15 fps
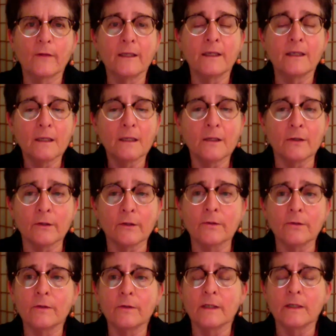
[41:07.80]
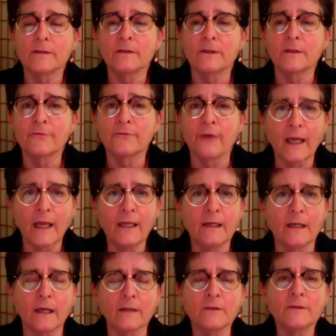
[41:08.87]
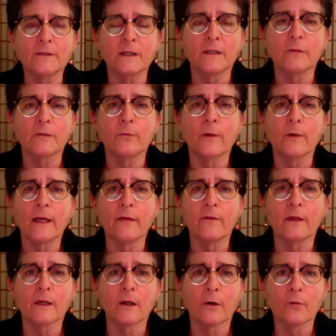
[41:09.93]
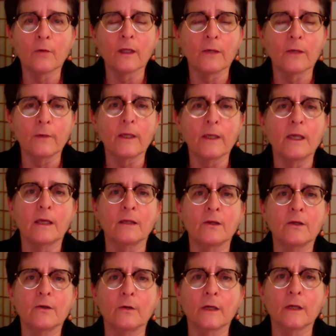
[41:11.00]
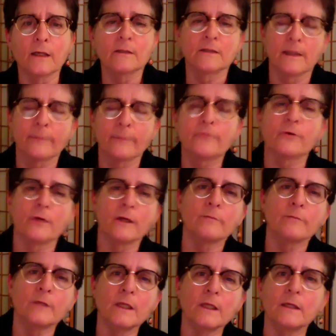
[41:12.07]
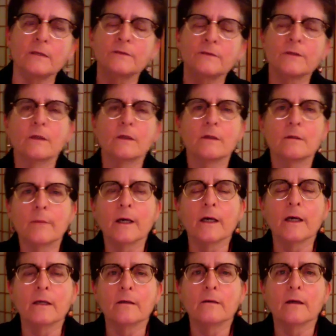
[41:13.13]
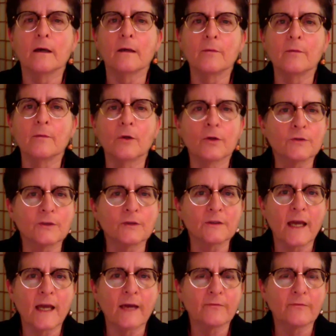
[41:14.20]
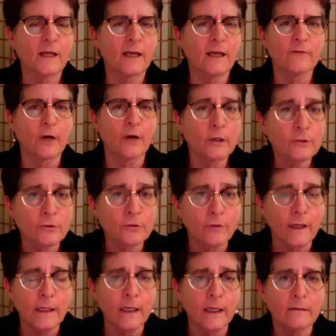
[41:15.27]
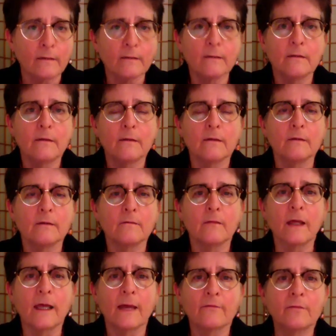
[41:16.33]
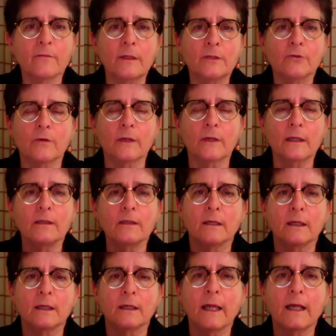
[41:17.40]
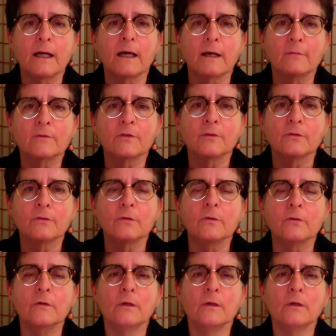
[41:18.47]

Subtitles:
did do is defined us in a way that only we can do it, except for MDs. But nurses have to have our training. They have to be trained in an ACOM school.